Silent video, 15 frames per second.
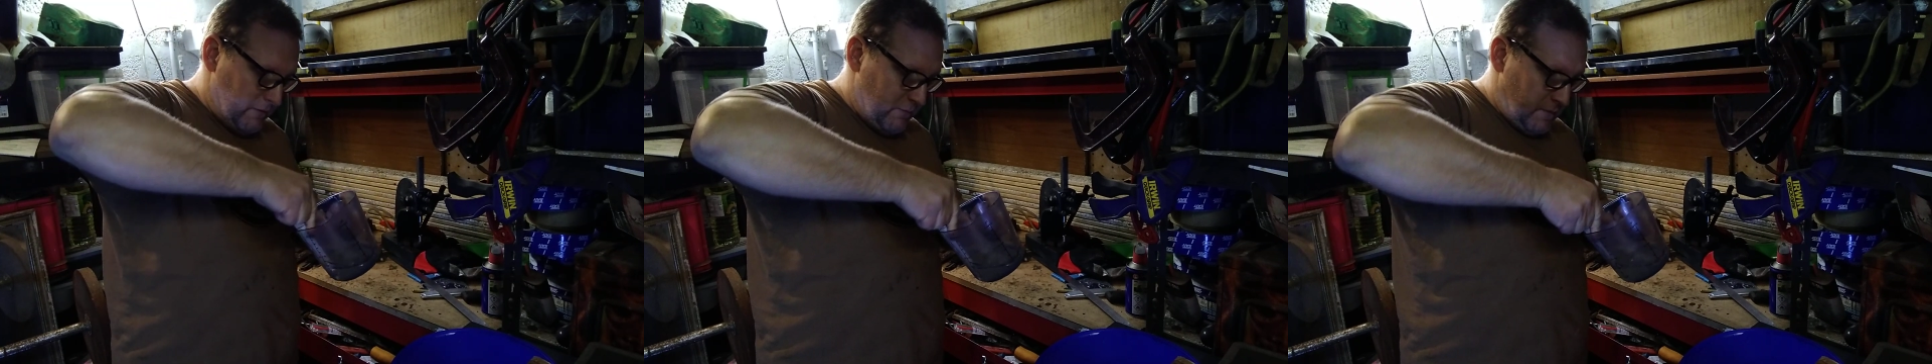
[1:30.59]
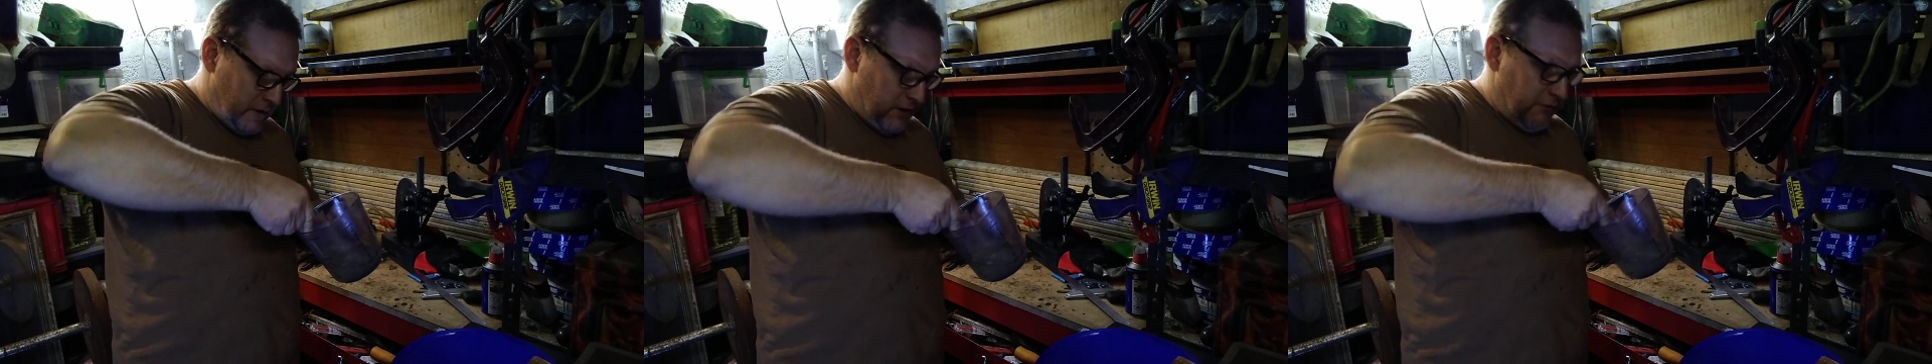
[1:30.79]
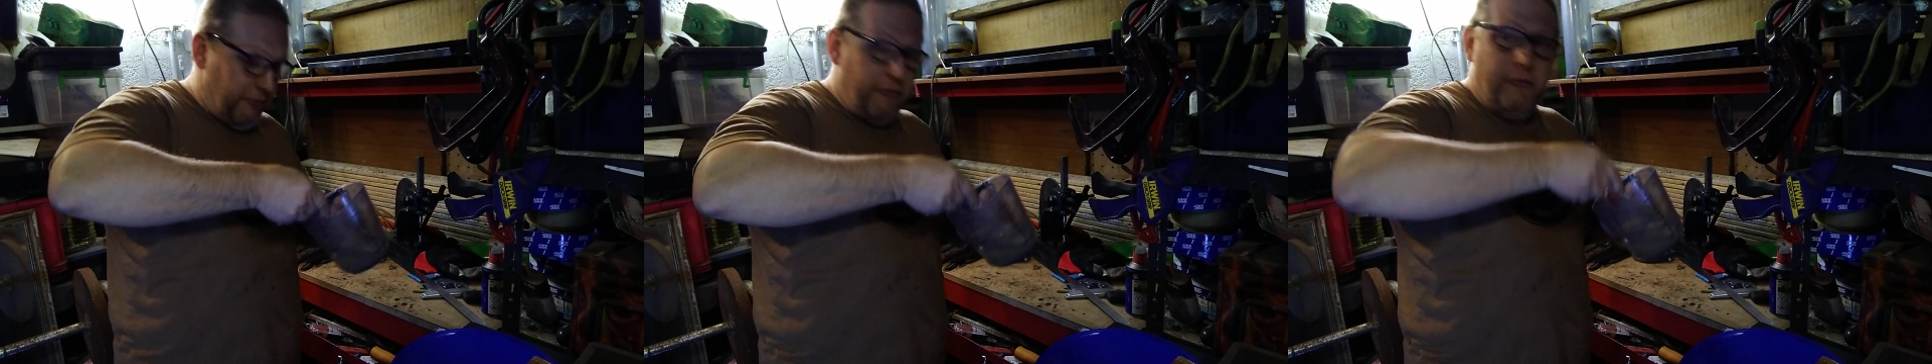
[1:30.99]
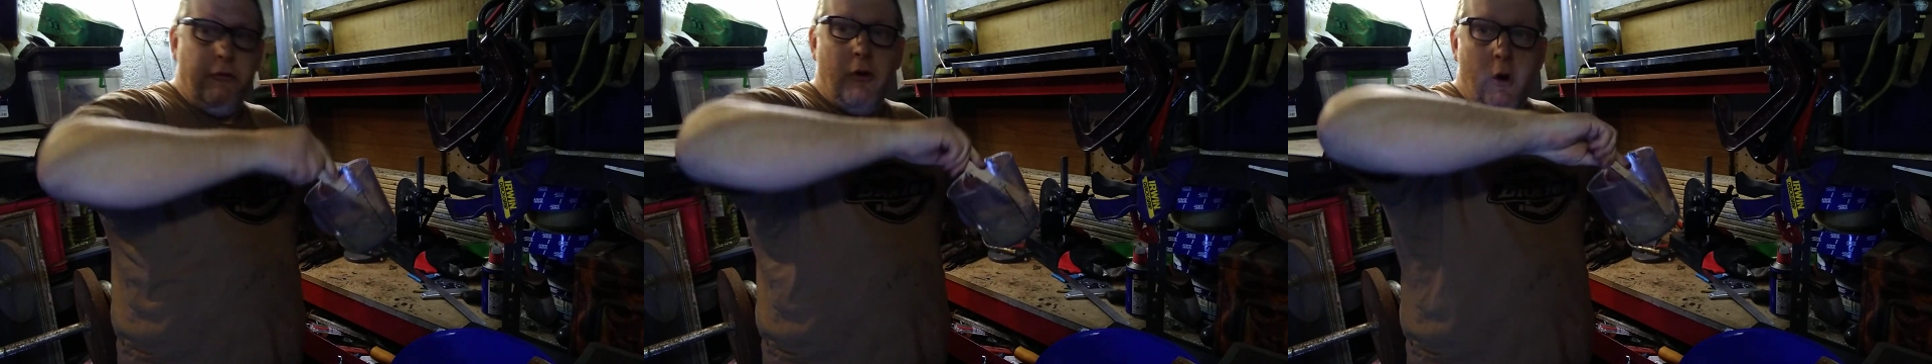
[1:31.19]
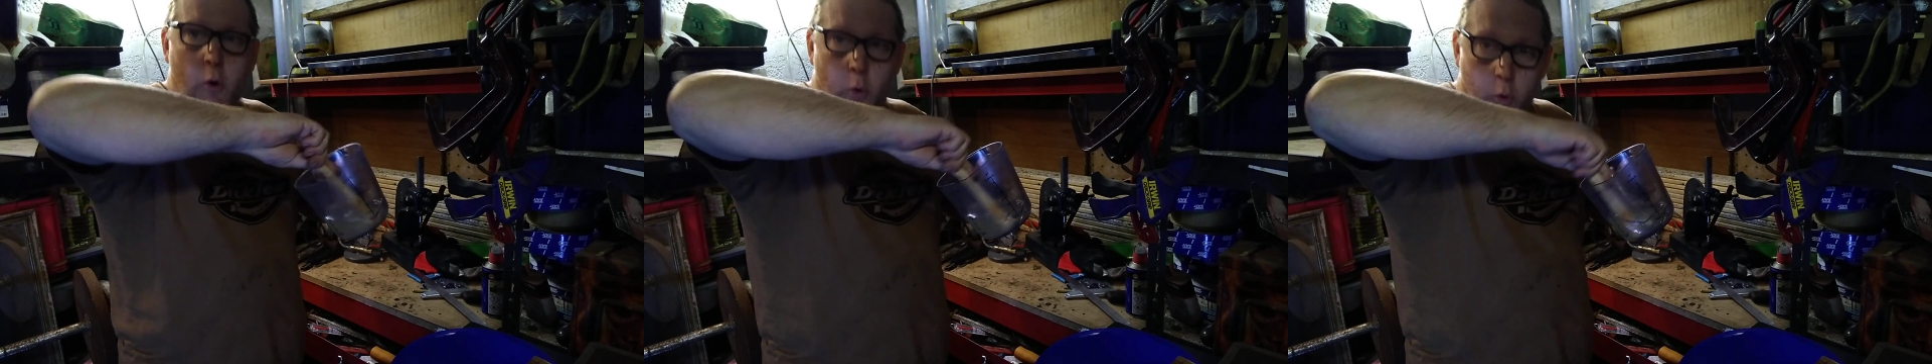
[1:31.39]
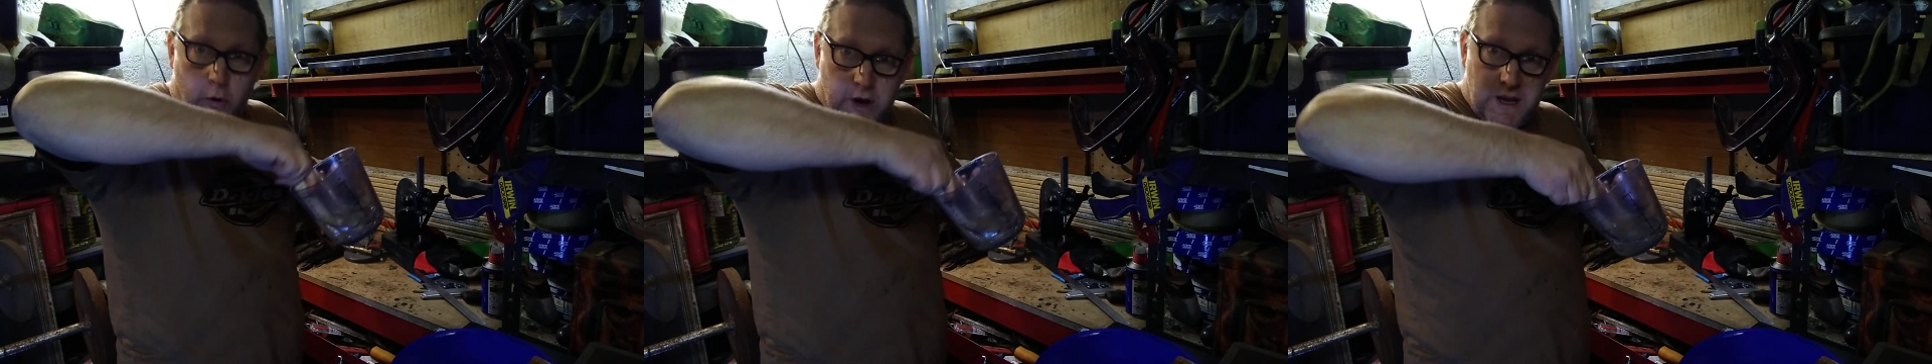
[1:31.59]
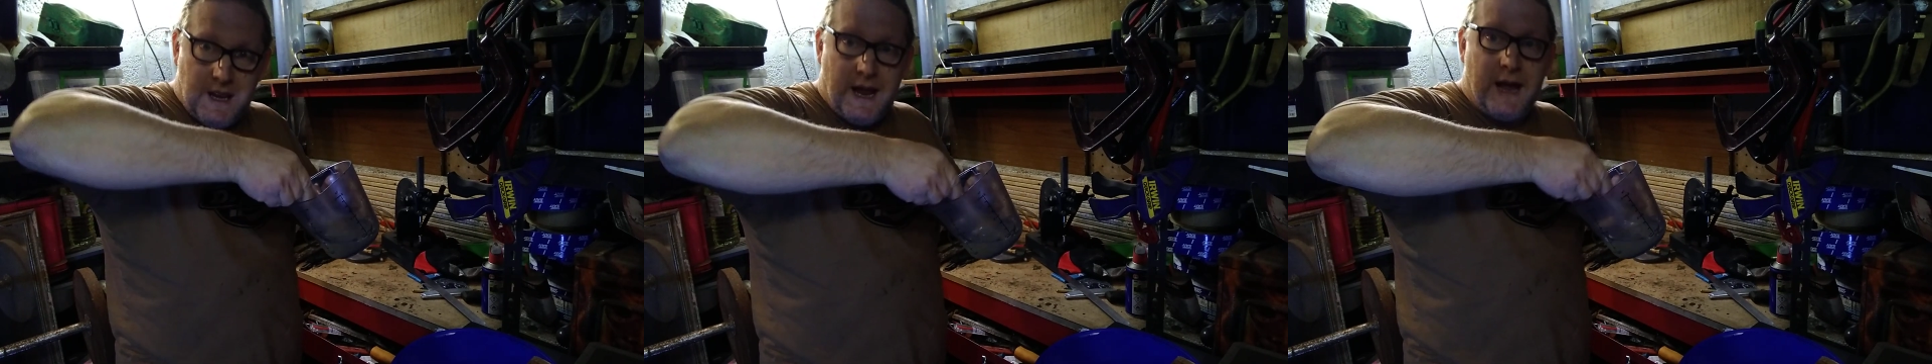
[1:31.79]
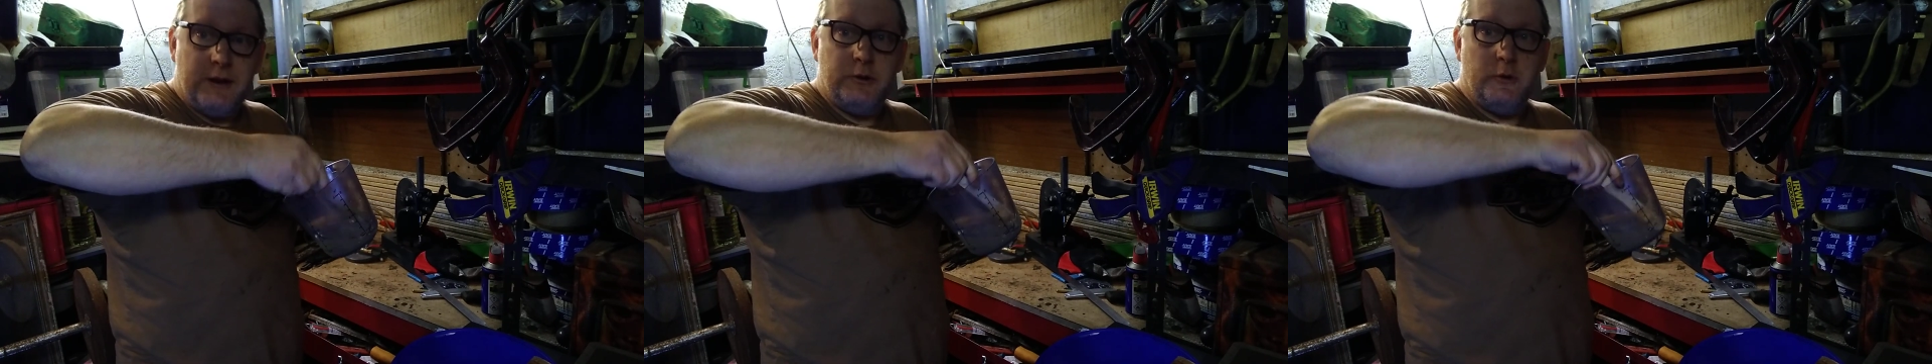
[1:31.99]
I like fold in
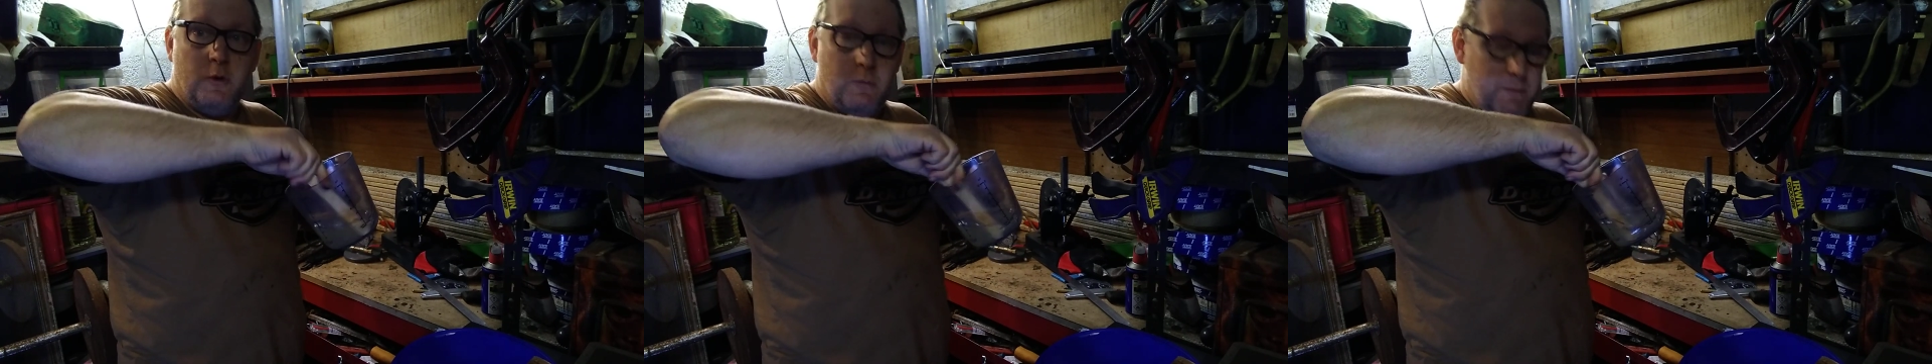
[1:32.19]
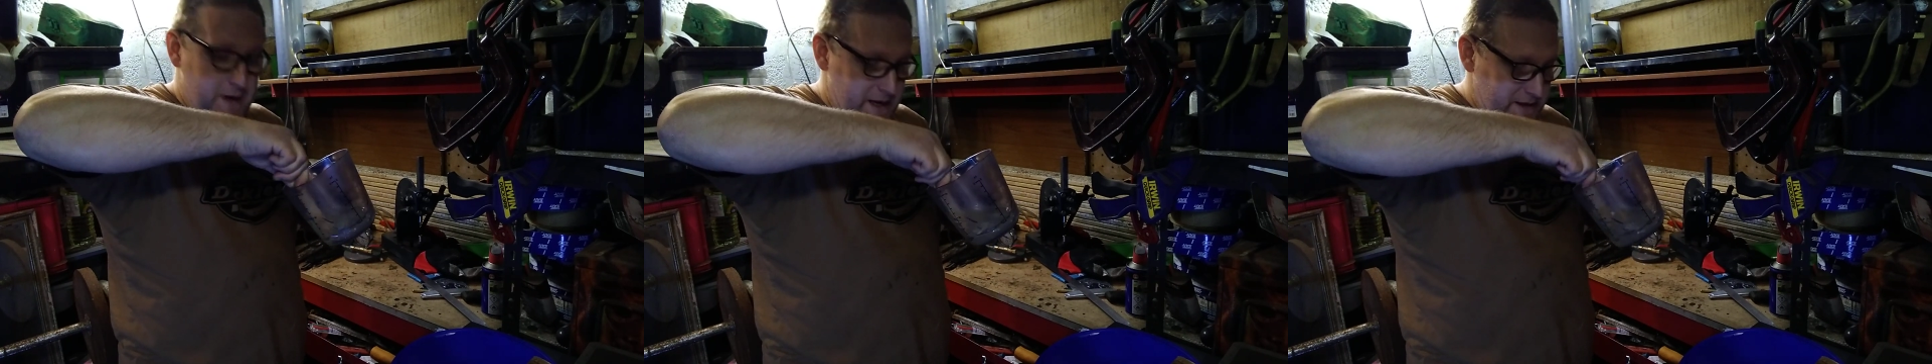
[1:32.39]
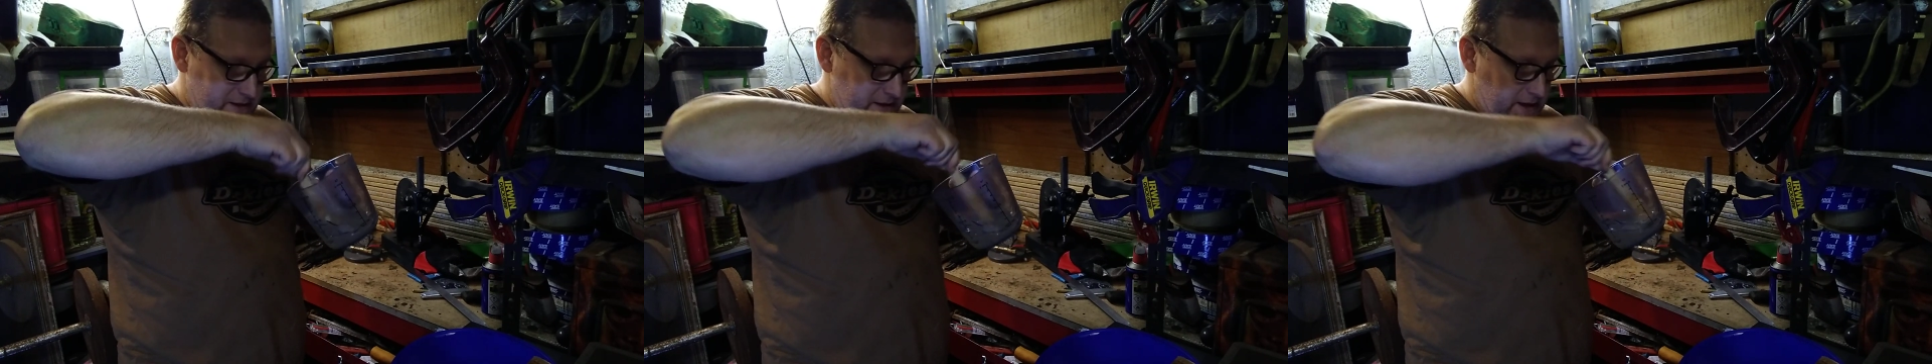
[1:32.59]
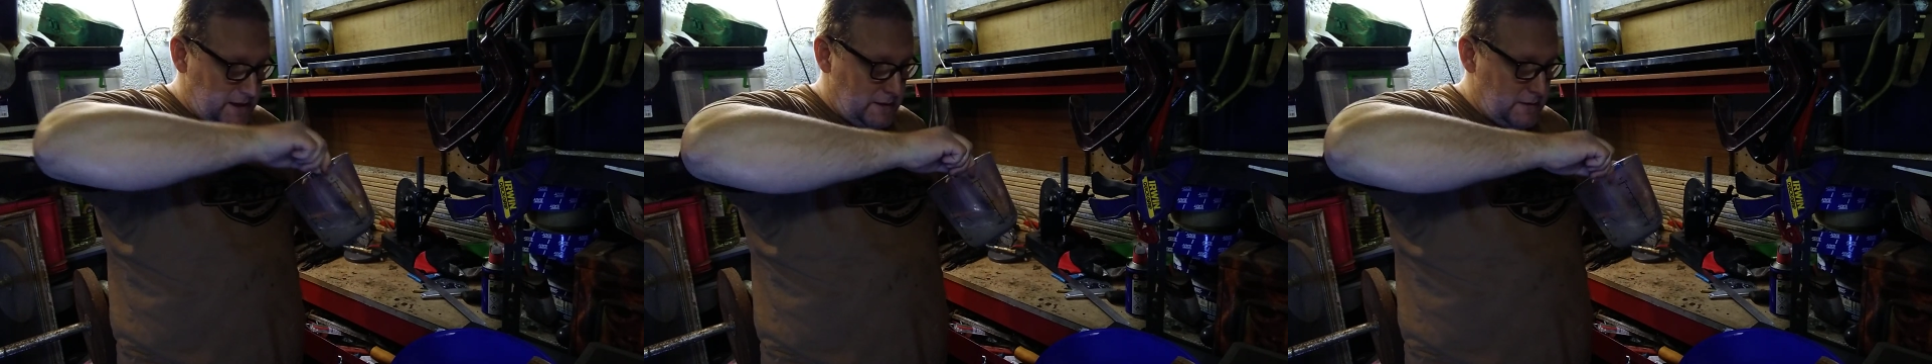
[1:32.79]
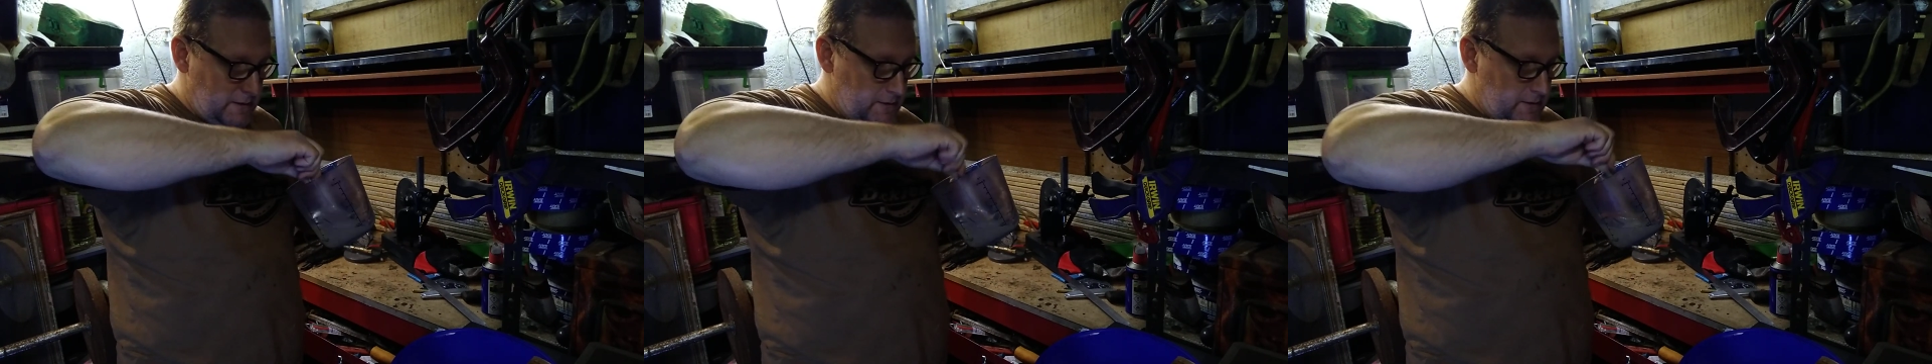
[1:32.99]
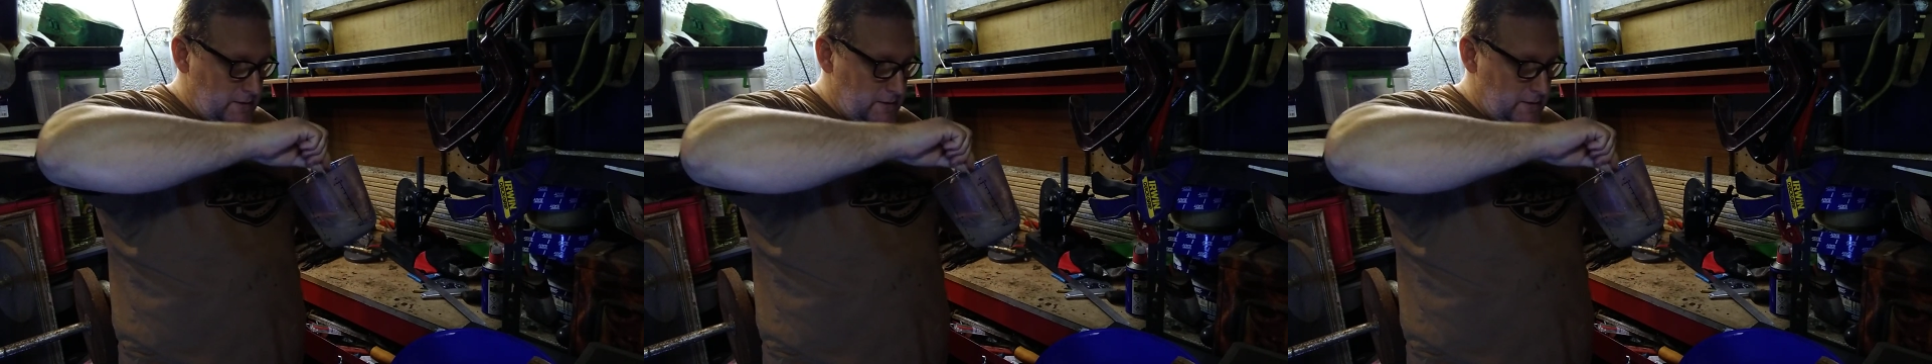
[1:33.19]
the actual mixing